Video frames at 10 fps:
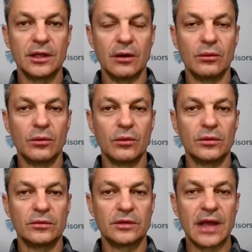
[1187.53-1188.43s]
you know,
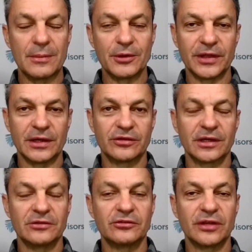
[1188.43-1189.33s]
a couple of things
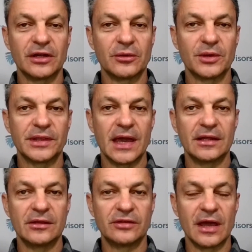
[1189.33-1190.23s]
to consider with
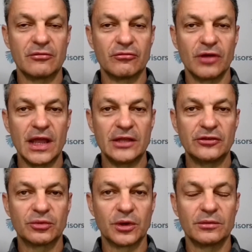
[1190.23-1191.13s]
that is that
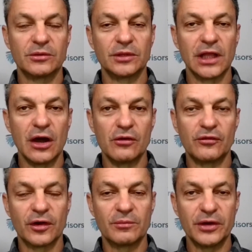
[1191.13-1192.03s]
rates were low
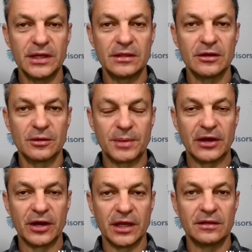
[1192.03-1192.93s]
for a pretty long
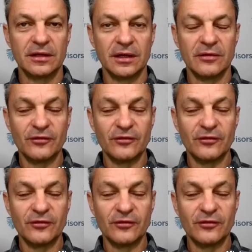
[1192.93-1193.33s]
period,